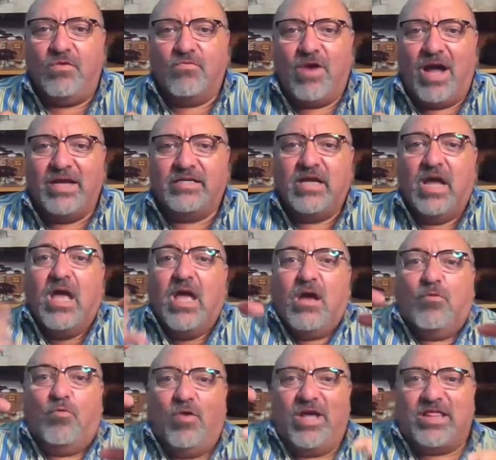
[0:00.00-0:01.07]
right,
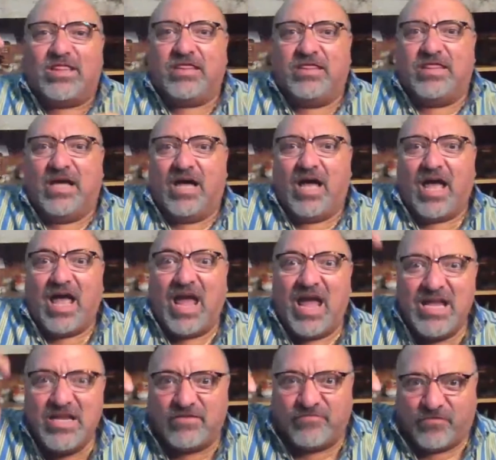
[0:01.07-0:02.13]
with the
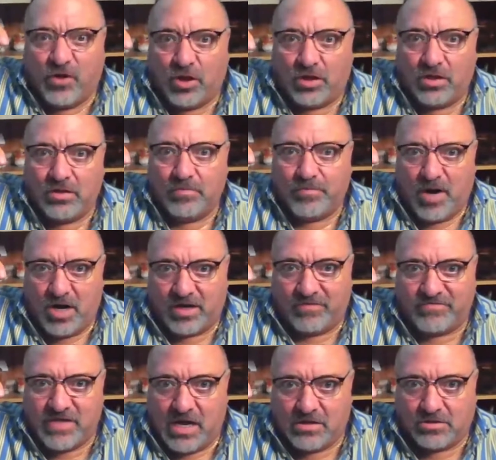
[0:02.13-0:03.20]
hateful part
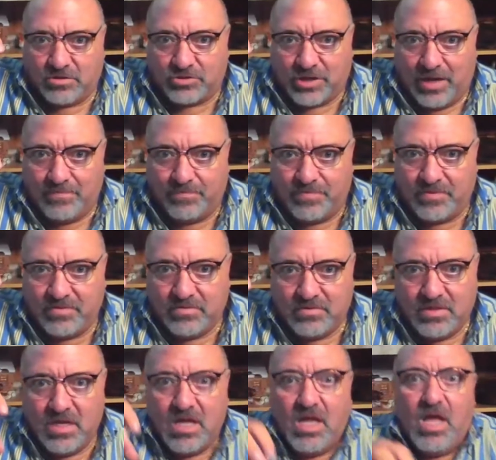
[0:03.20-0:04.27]
of Donald Trump,
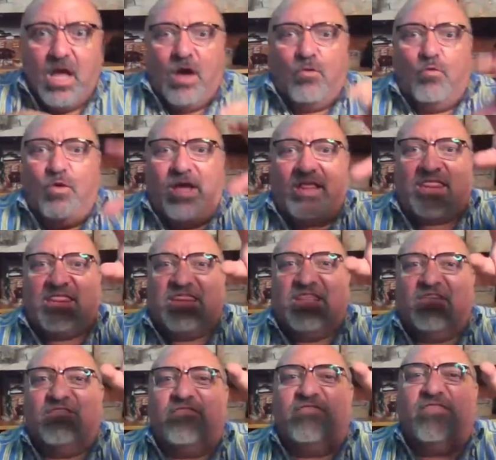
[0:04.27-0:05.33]
with
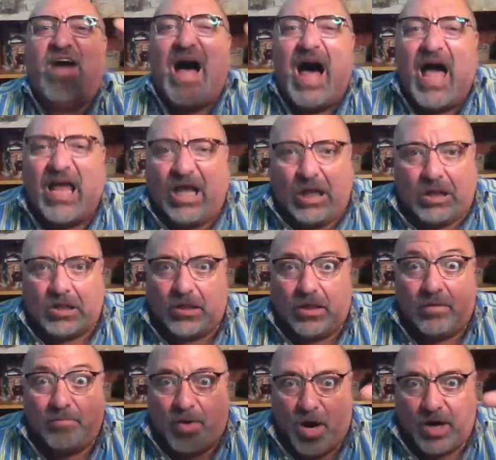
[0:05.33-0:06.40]
the vile
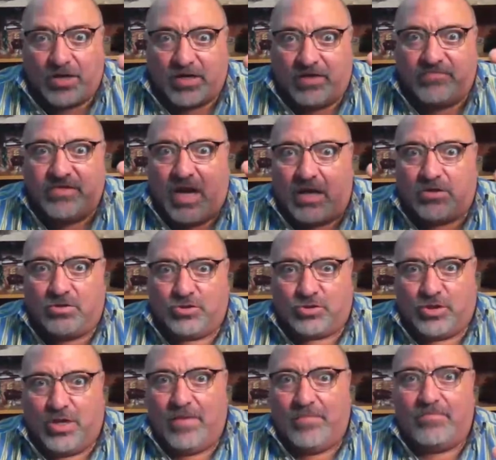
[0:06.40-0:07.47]
part of Donald
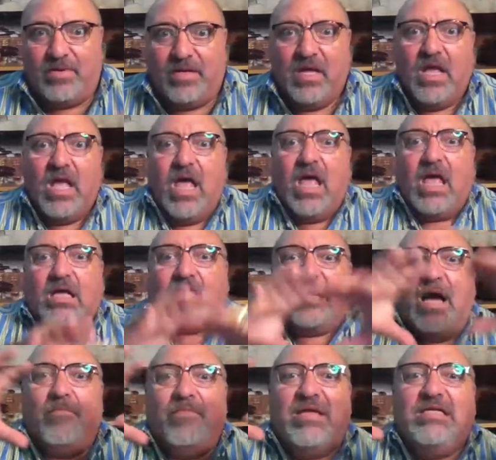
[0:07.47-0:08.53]
Trump,
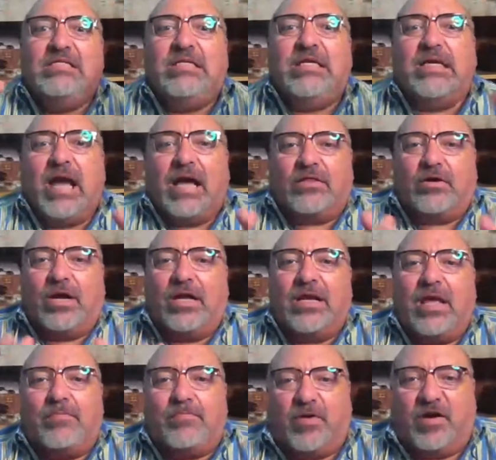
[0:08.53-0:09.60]
coming together
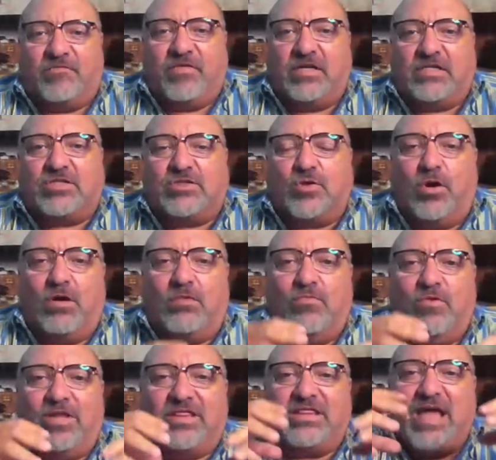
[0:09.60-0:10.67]
in a perfect storm
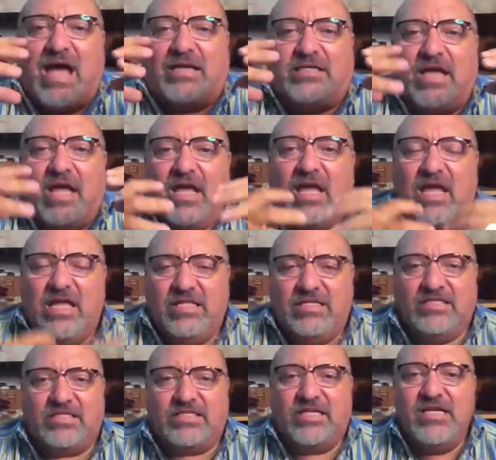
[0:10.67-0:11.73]
with that
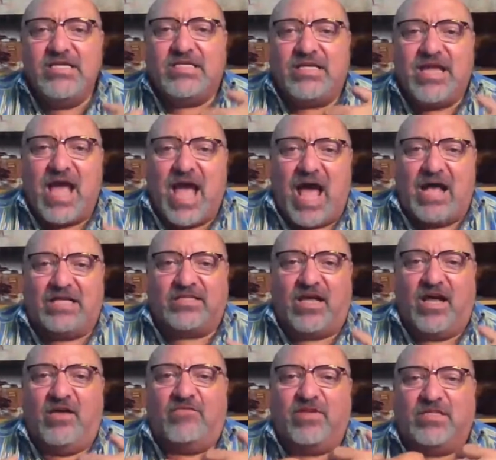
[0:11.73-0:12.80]
instinct he has
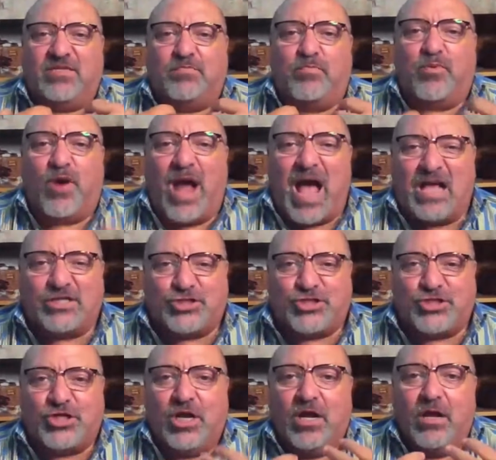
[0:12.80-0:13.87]
of his
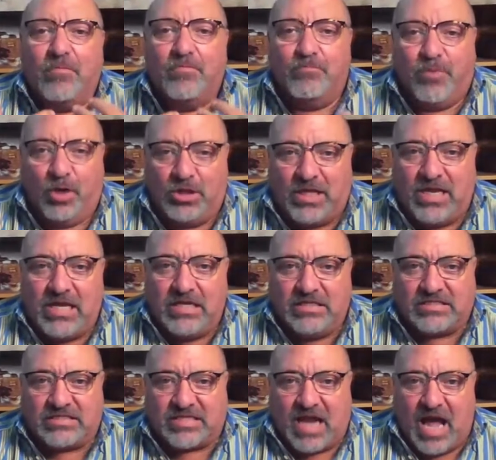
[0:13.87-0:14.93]
brash
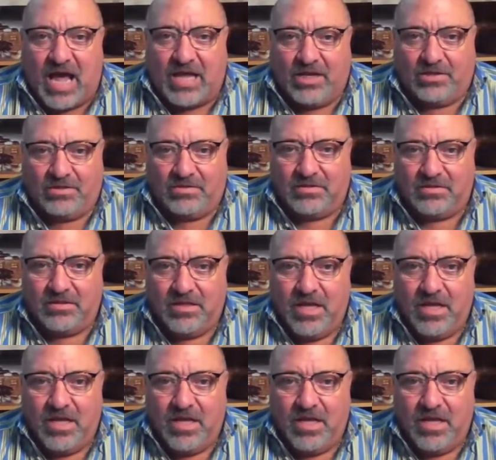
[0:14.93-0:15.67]
bullying style.